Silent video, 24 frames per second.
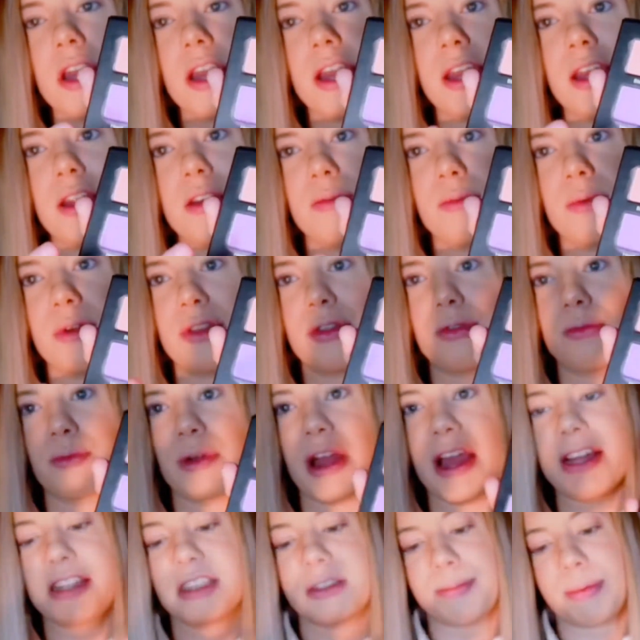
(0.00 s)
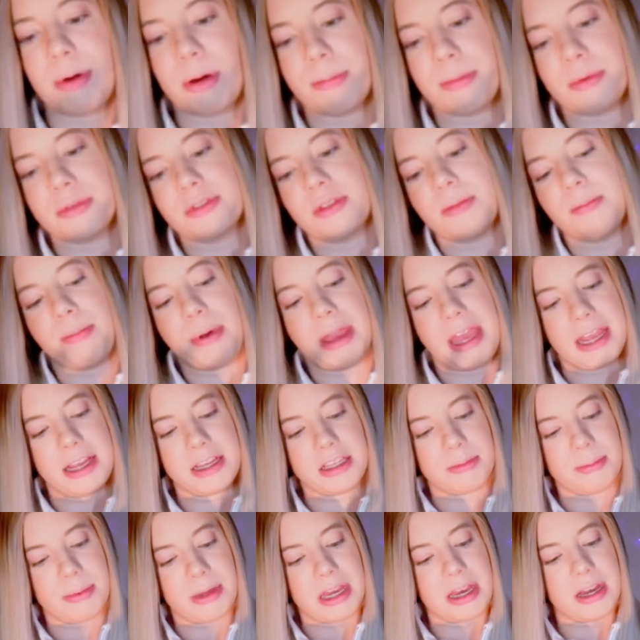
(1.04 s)
in with reds, purples, and
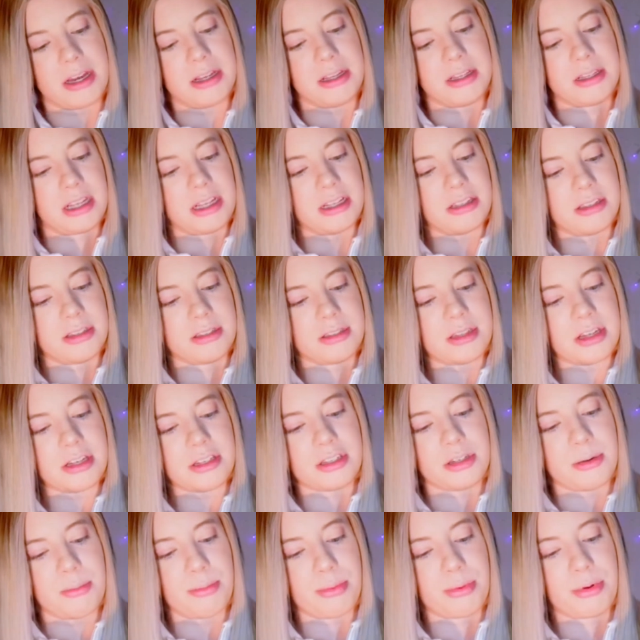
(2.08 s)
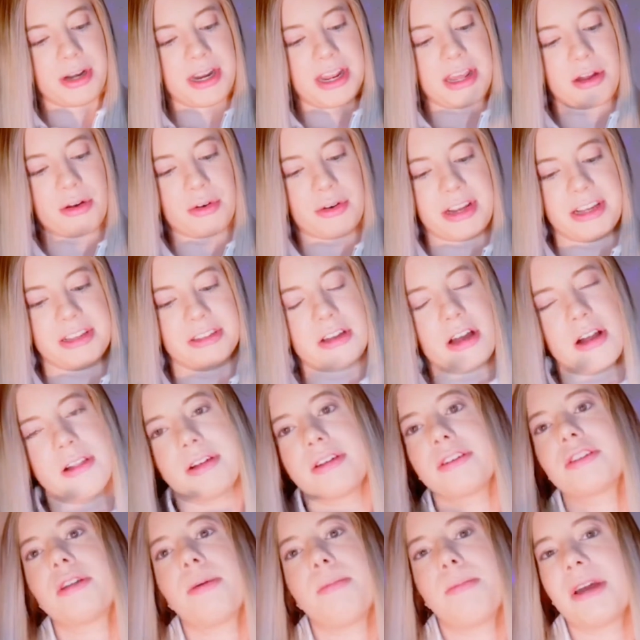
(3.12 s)
pinks because it's such a pretty crease color
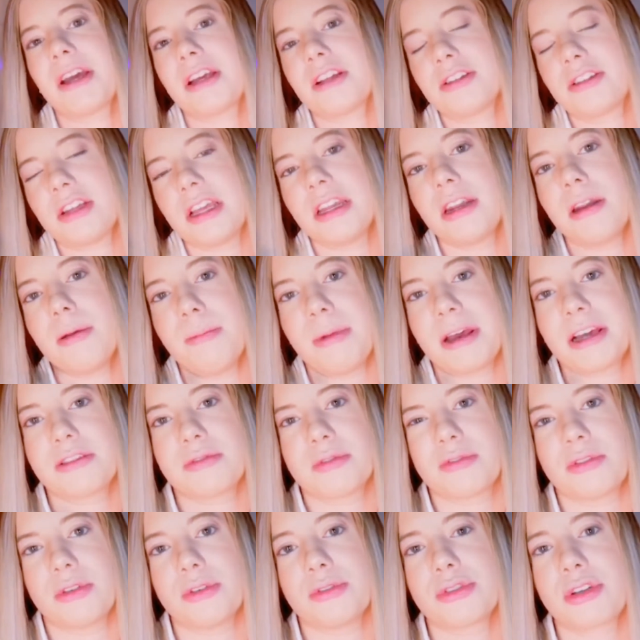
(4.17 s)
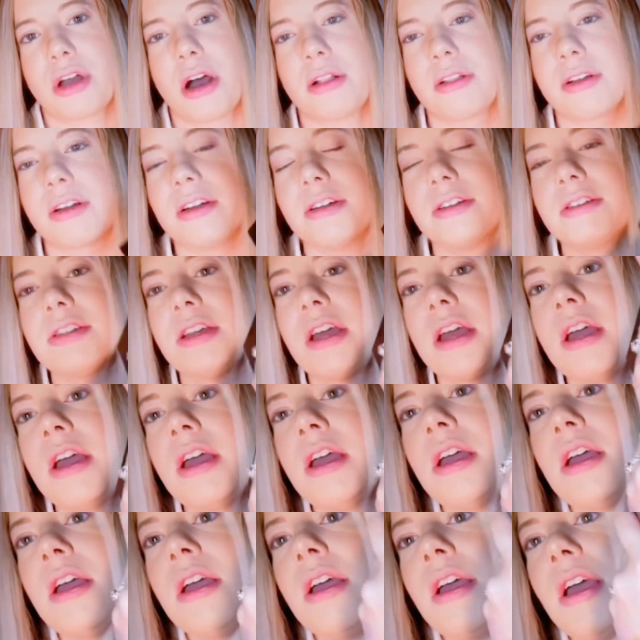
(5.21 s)
to mix in and mix with those colors,
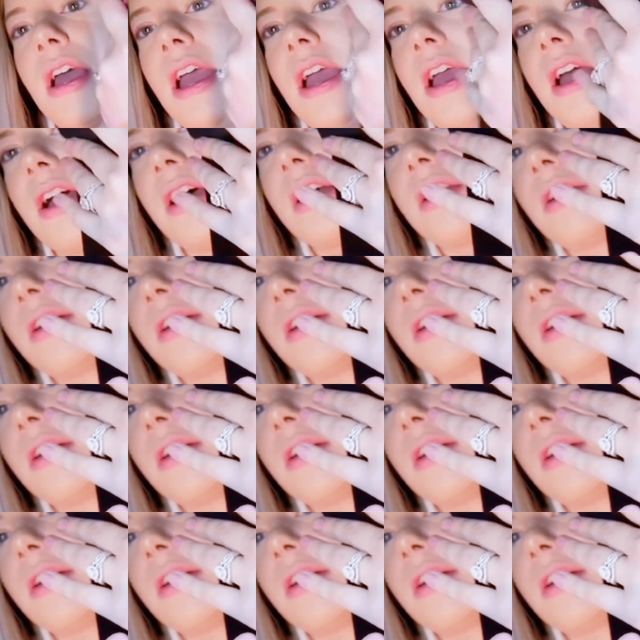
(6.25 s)
and